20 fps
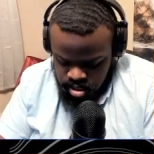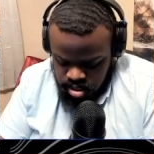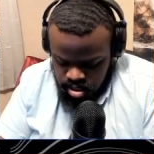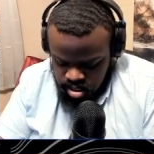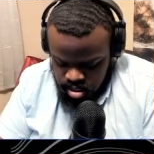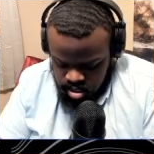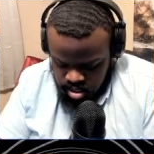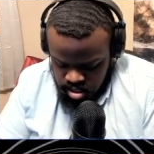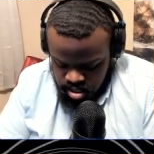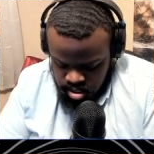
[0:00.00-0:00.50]

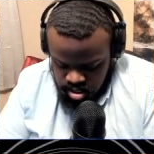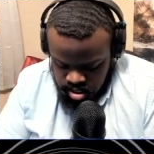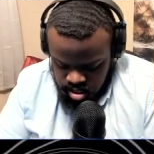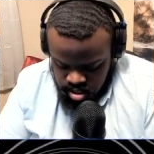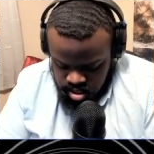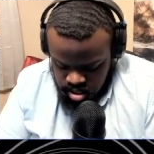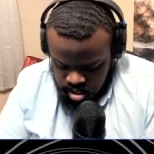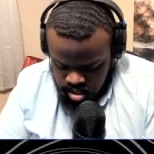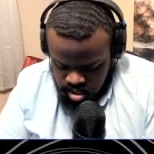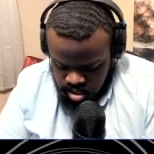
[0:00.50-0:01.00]

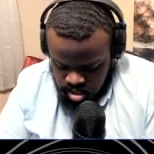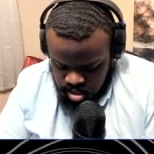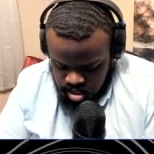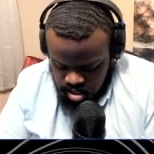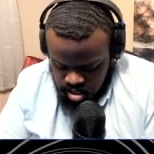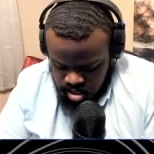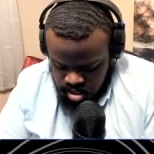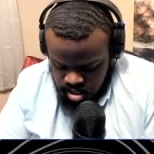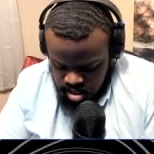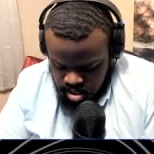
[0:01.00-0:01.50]

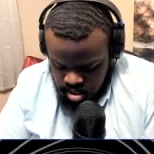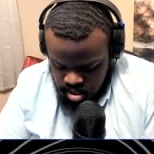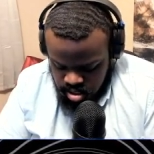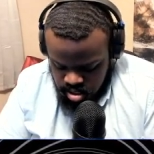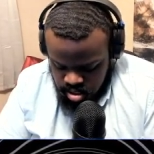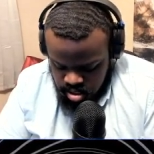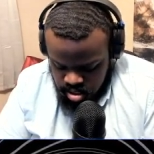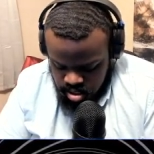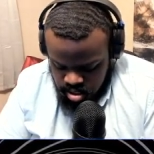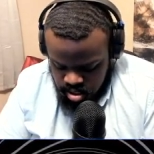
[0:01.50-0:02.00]

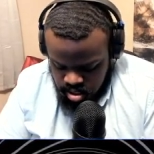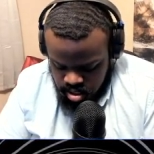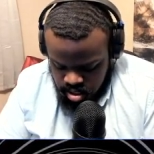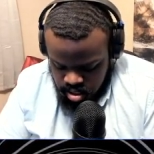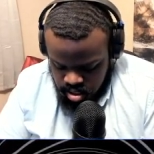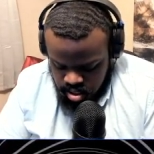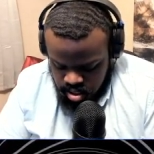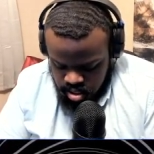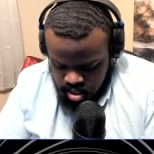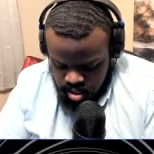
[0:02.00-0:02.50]

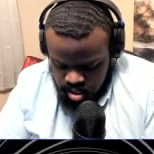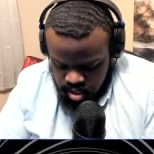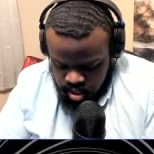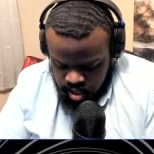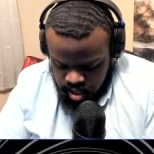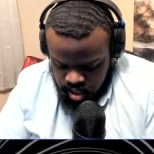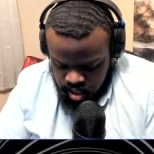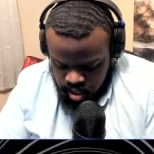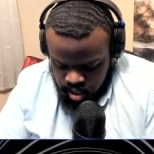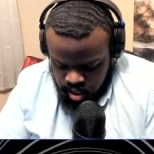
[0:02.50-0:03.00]

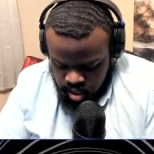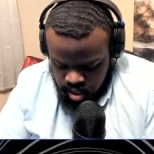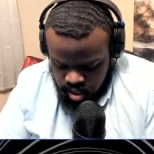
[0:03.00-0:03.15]
Nobody speaks.